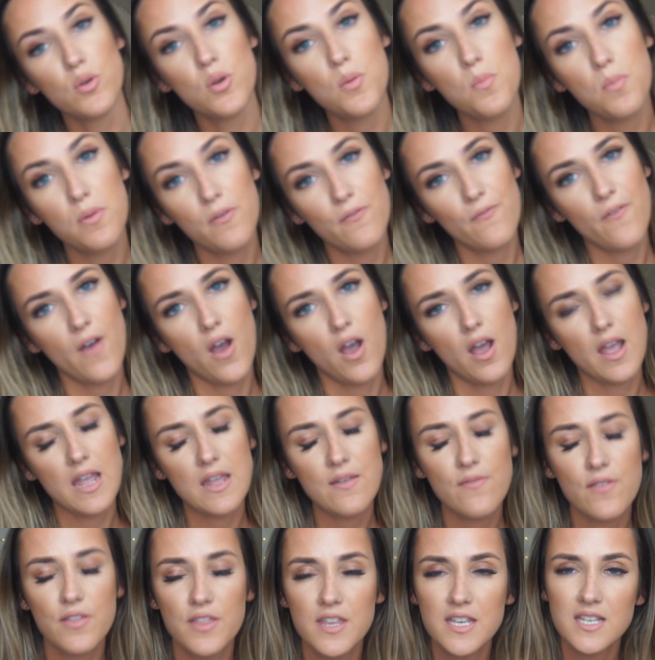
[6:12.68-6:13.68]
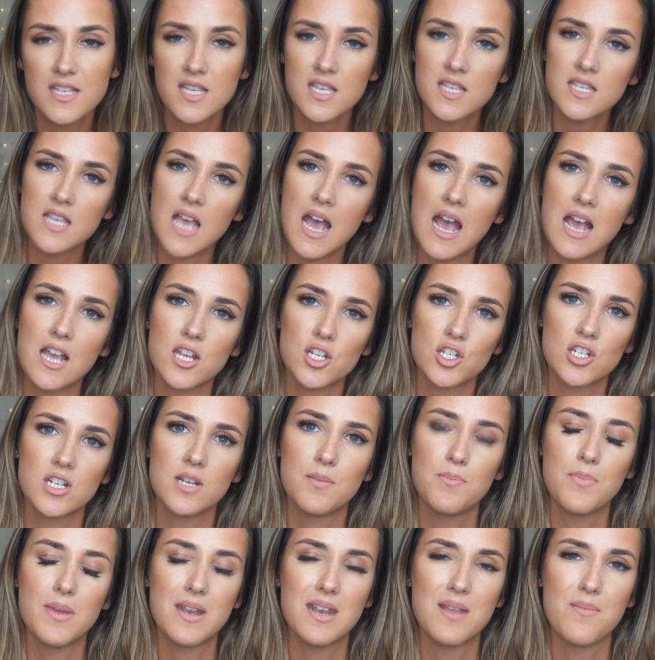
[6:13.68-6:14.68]
Number 5, this has
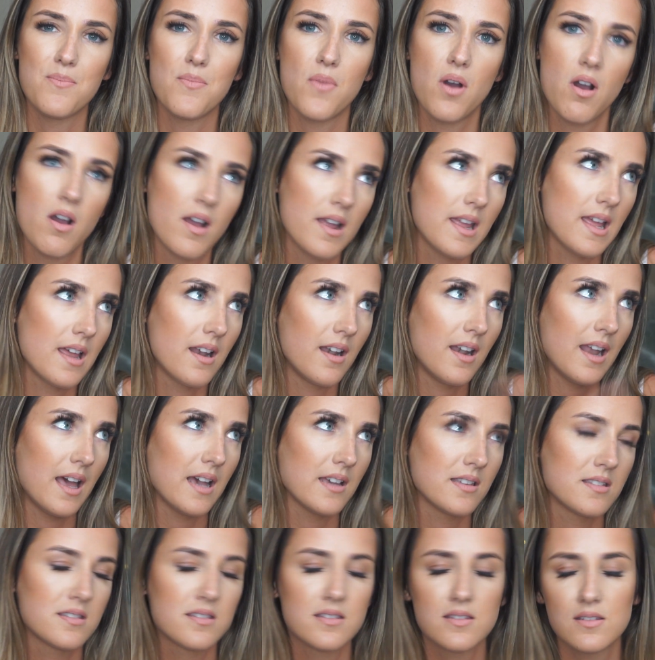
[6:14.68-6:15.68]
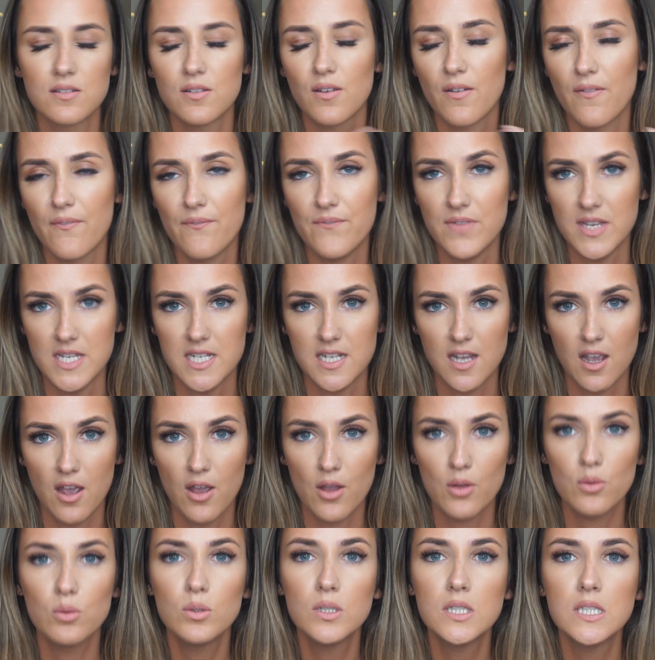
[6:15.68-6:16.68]
actually been in my last
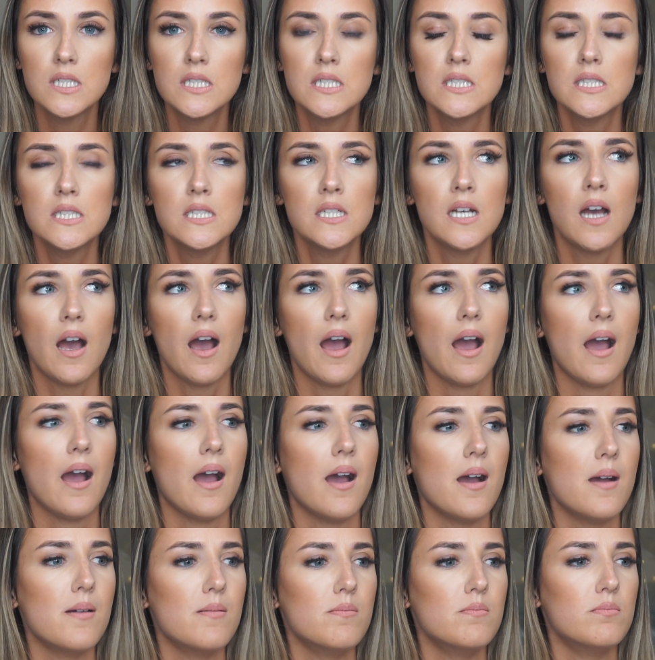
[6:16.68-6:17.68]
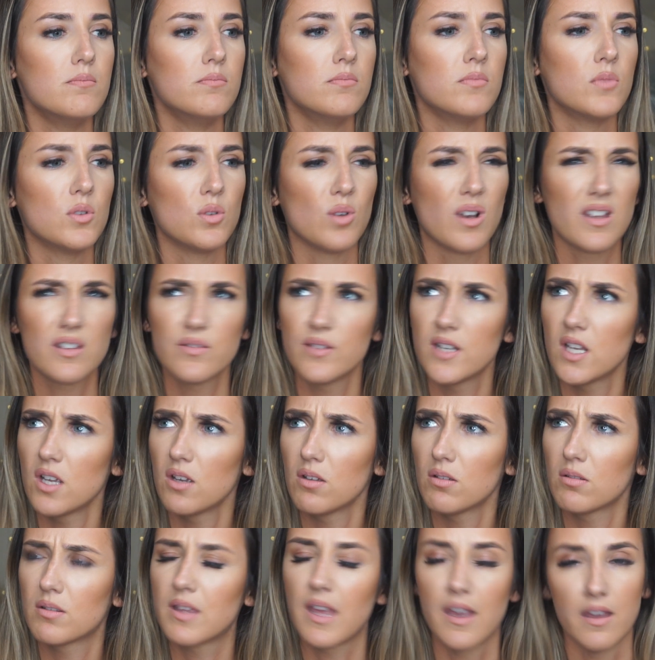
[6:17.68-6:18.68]
video. Last video?
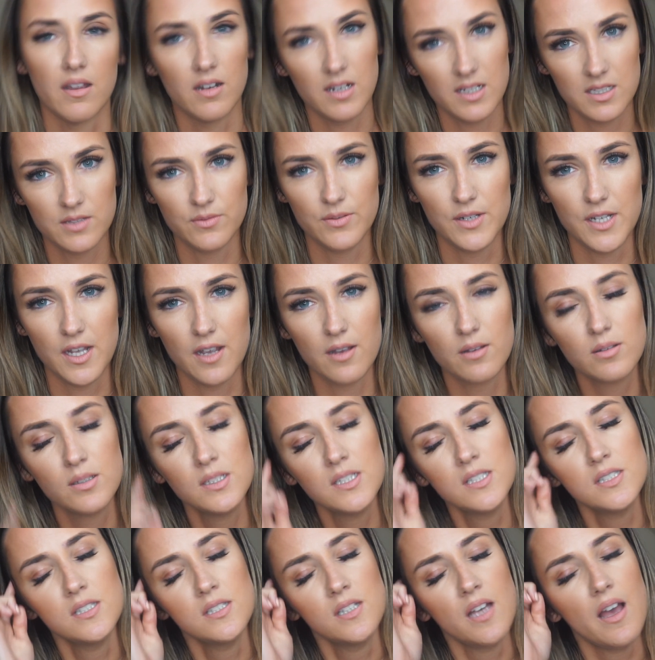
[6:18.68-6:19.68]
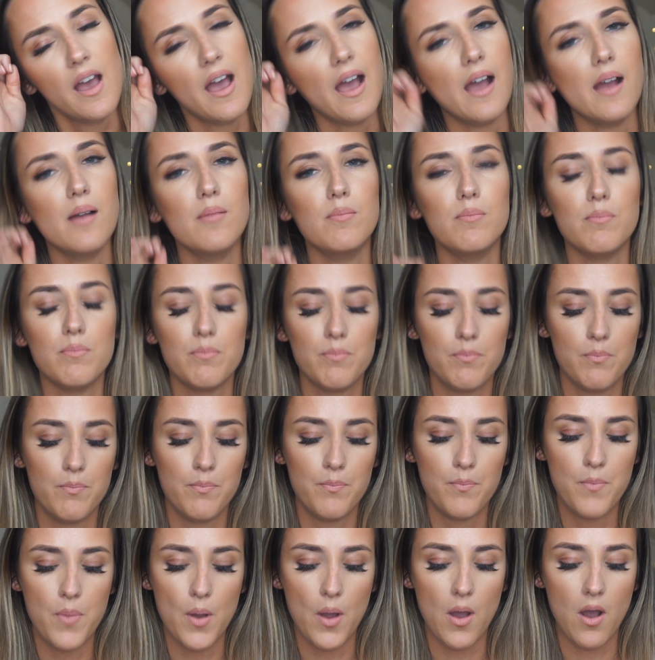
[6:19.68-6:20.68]
Yeah, last video.
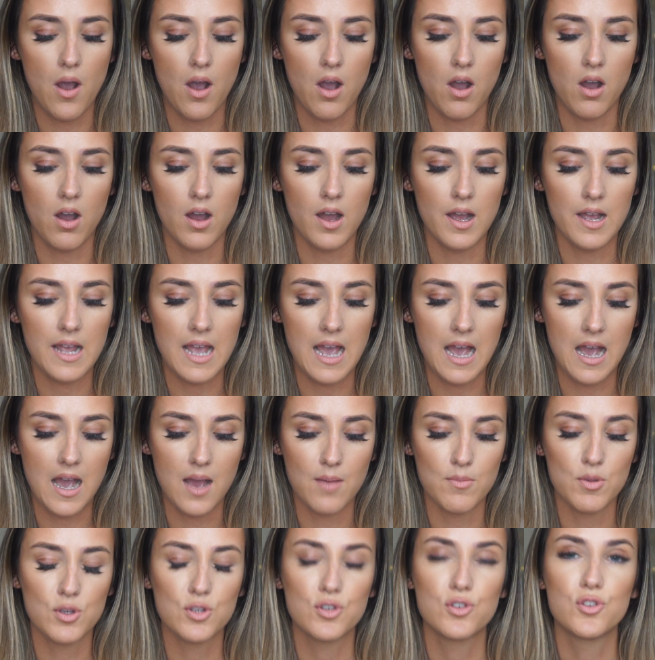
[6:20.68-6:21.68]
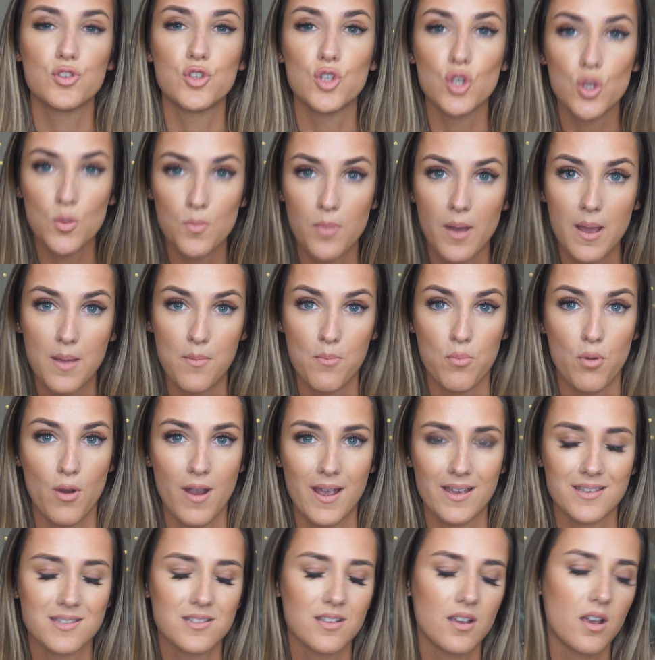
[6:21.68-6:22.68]
But I am super
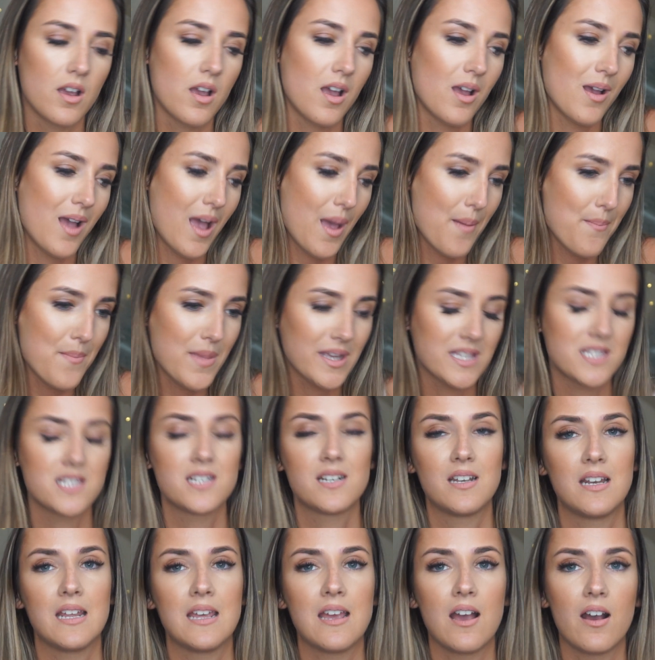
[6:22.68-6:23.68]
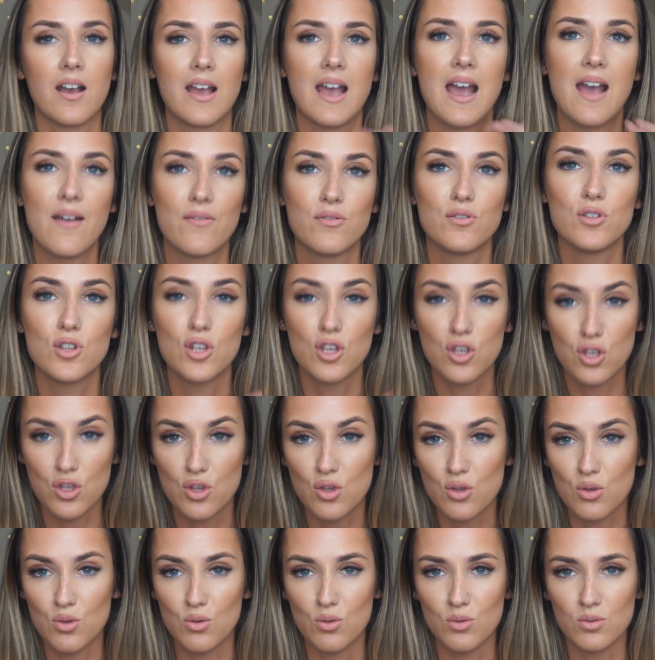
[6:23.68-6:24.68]
impressed. Admittedly, I haven't
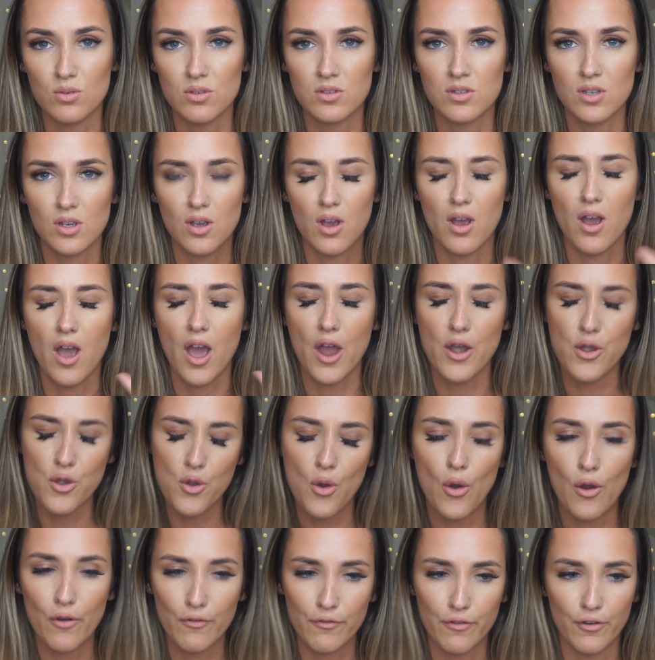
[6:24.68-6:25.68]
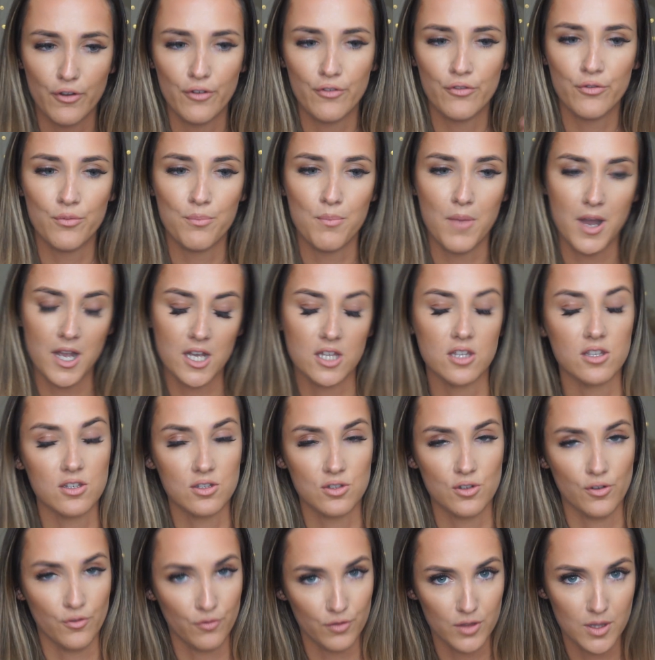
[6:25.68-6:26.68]
used enough of my other
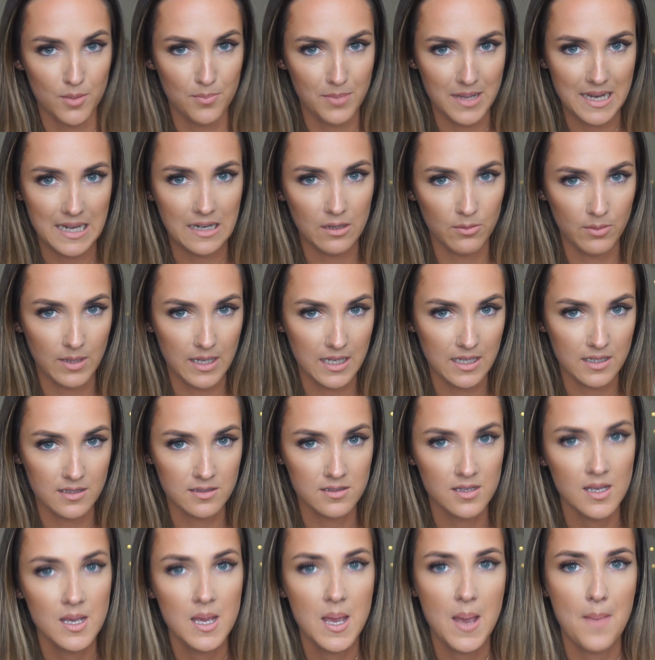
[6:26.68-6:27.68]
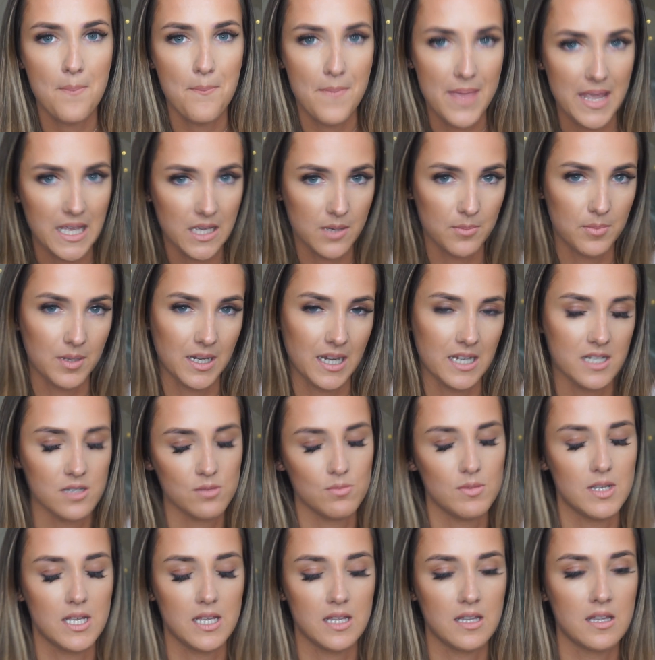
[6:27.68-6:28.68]
stuff from the Plouise Makeup
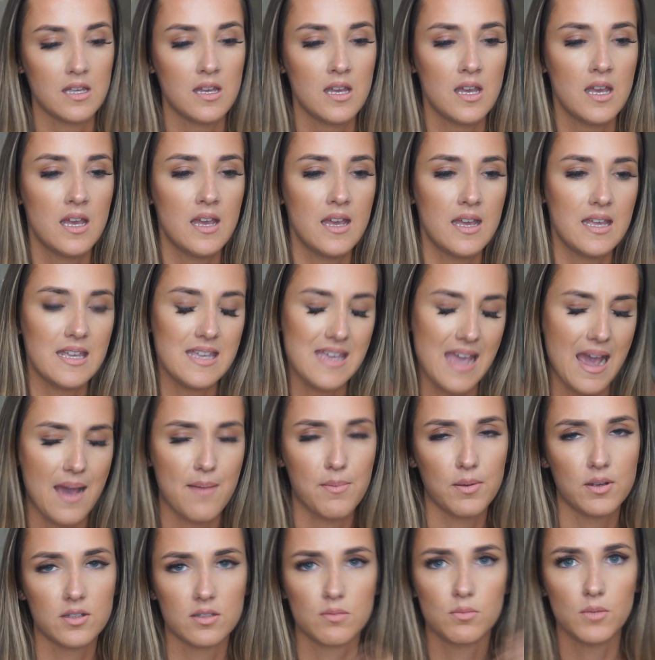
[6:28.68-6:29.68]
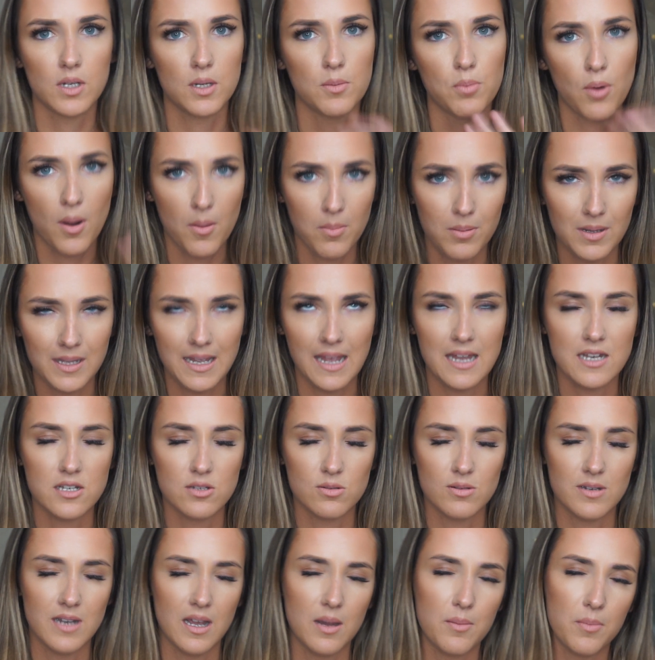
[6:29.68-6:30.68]
Academy yet because I'm going to properly get
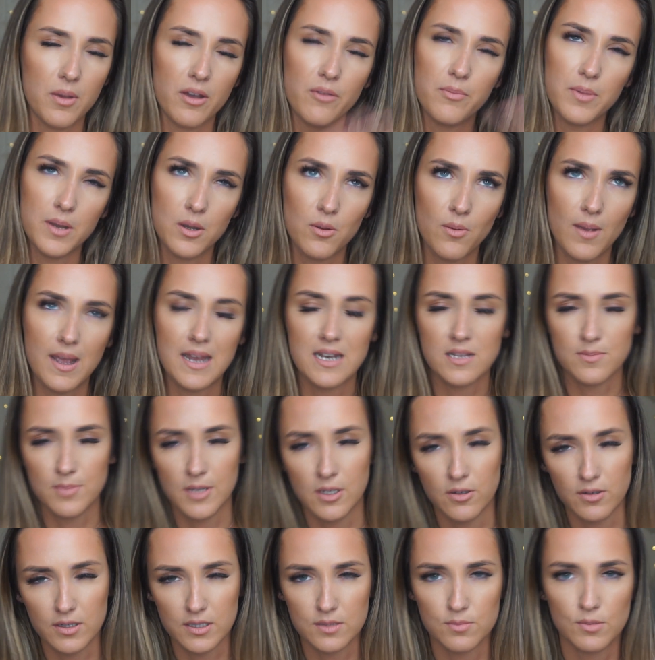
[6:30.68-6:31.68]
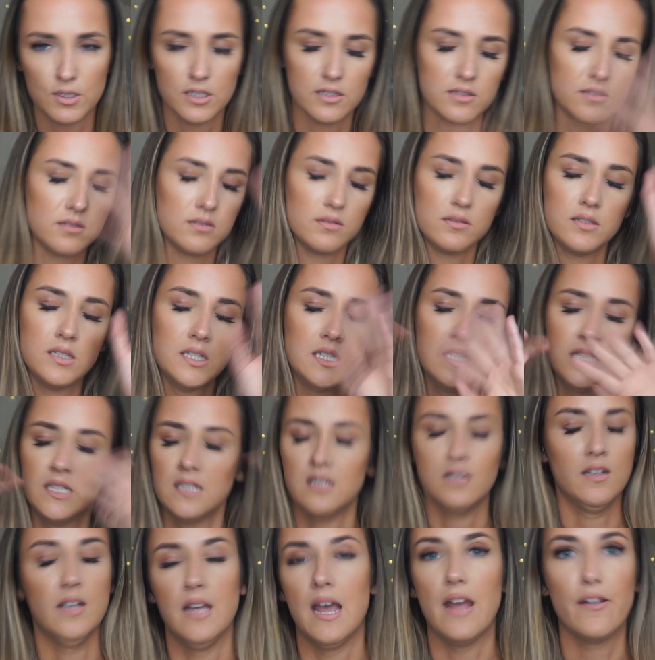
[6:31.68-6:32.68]
into it now, but I've been away and it's been Christmas and
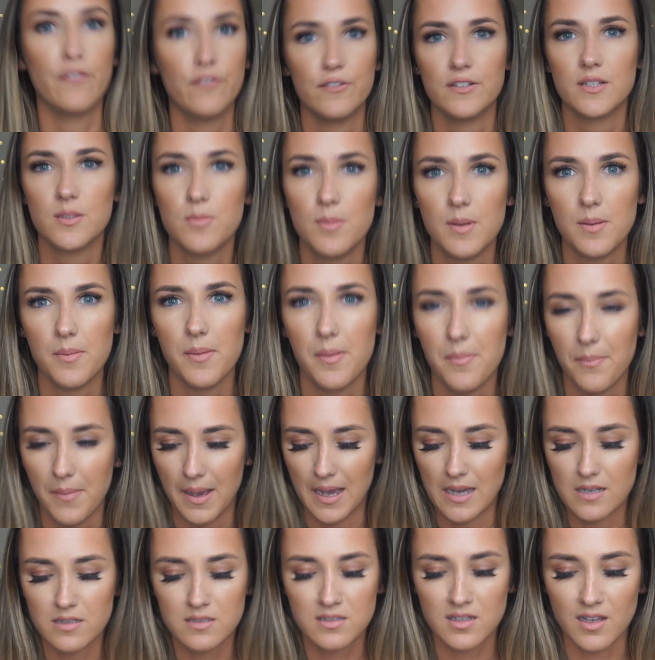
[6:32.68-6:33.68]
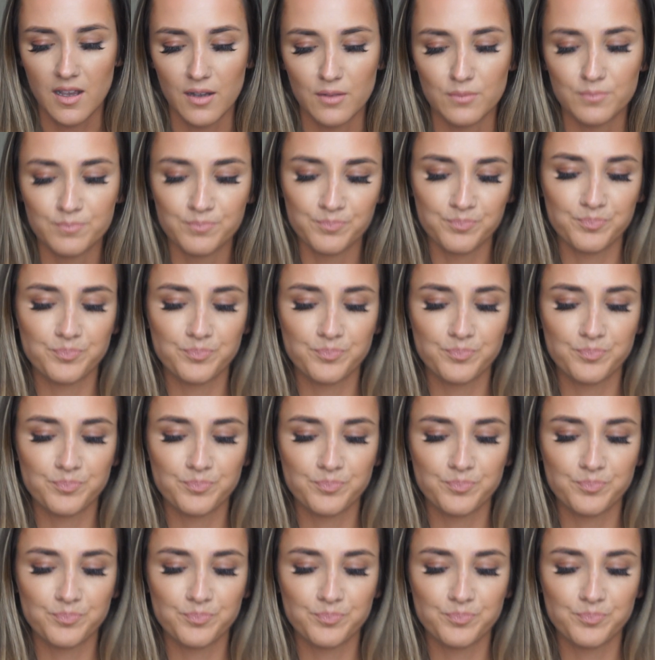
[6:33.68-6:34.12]
everyone's been a bit mad, so.